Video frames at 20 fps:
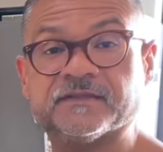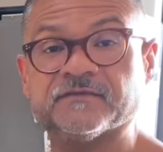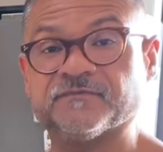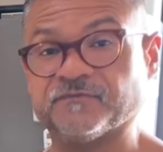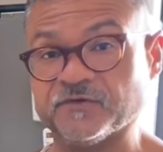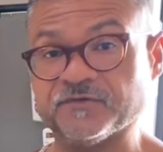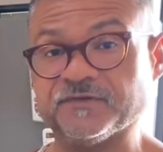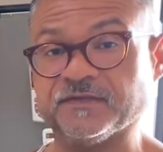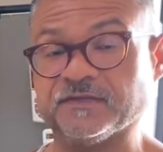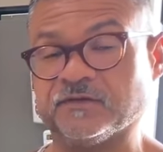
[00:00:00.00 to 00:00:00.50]

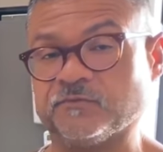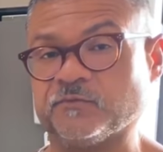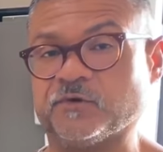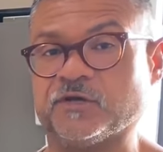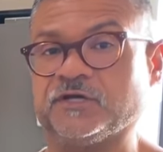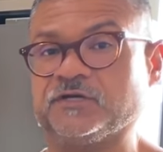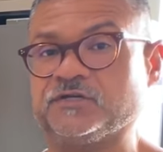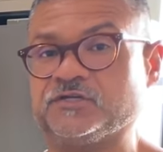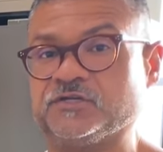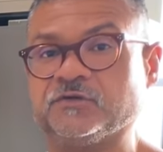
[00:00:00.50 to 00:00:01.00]
first thing that we're
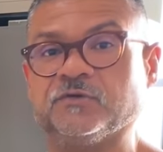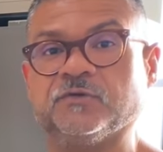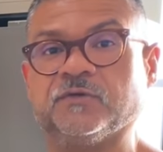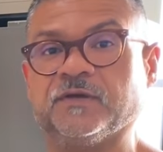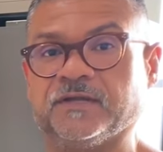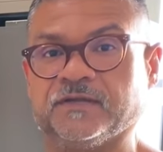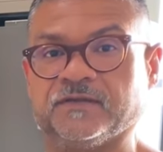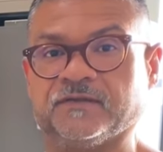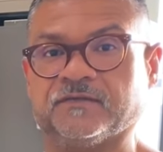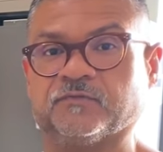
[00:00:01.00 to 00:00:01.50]
gonna do
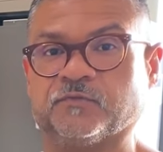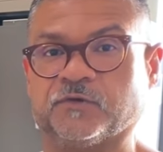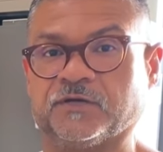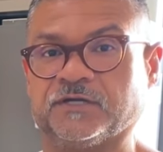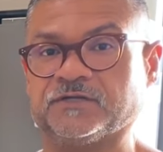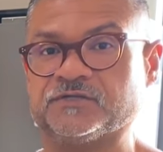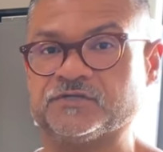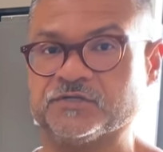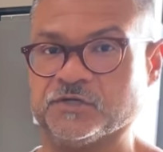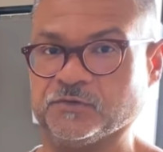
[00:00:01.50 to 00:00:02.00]
is we're
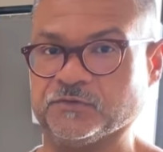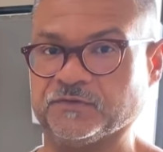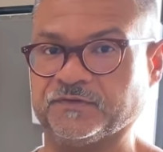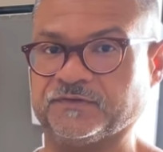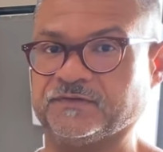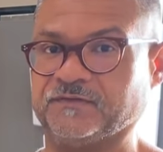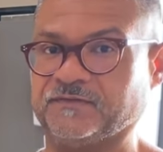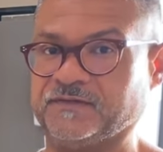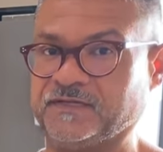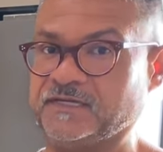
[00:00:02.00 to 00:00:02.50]
gonna
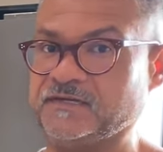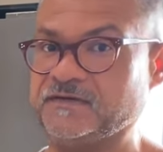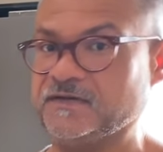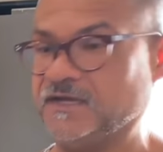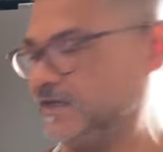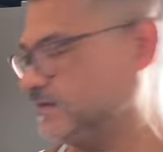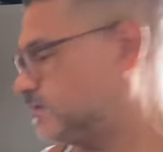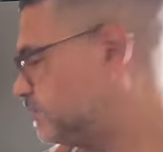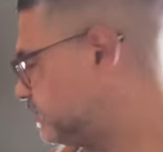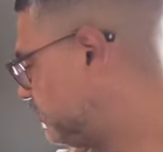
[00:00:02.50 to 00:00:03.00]
toast the
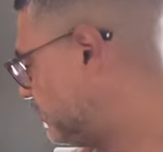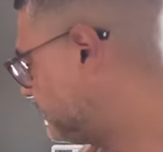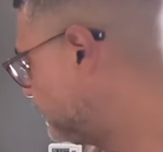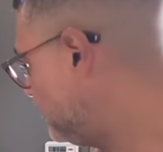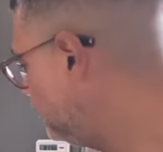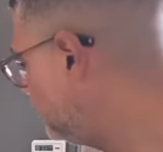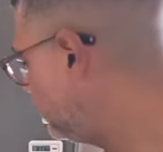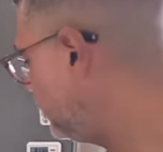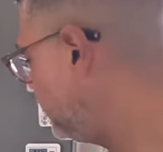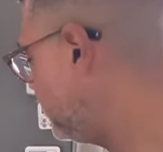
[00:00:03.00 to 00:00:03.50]
nuts. So I'm
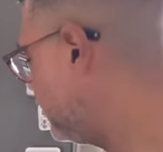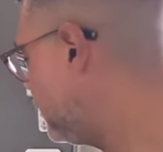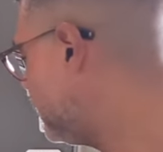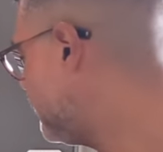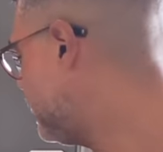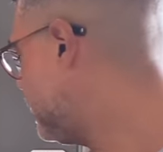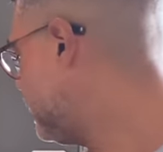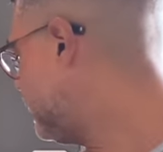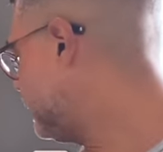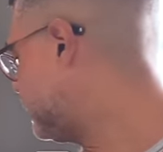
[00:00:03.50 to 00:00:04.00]
using
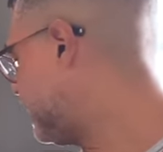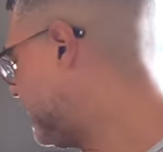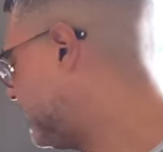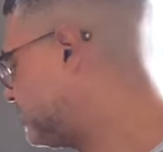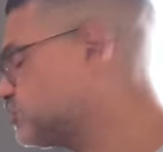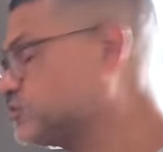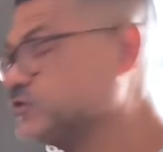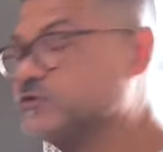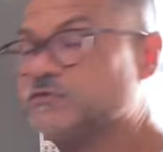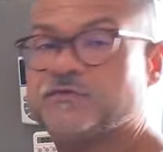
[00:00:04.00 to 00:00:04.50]

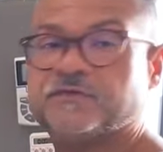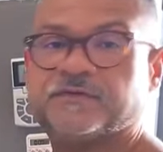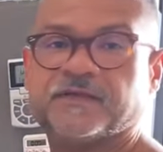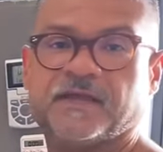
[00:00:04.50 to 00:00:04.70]
cashews